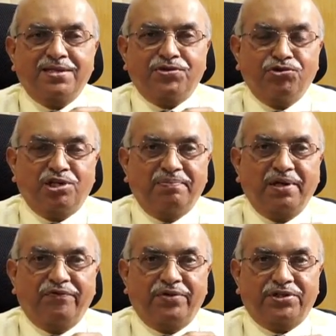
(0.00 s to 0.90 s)

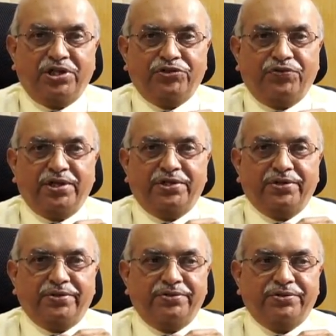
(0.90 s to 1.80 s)
suitable for sexual
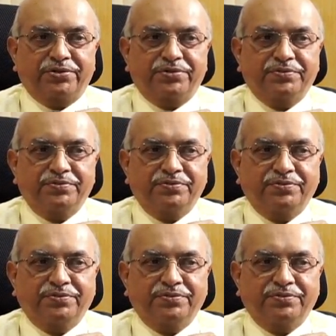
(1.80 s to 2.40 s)
intercourse.